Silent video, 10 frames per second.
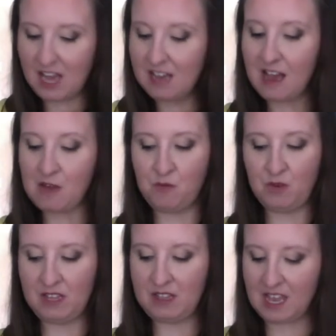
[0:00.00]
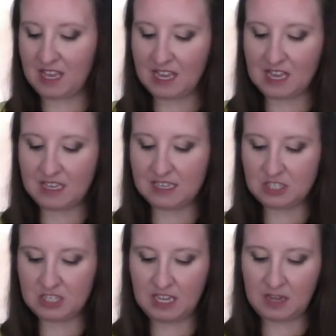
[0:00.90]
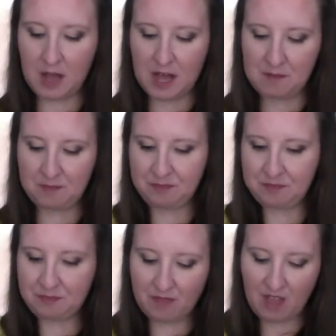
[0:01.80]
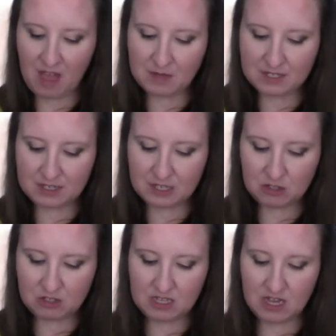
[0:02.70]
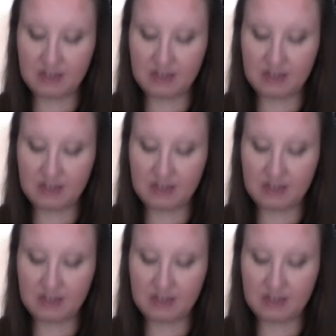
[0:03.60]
I really like it. Initially, I was going to use the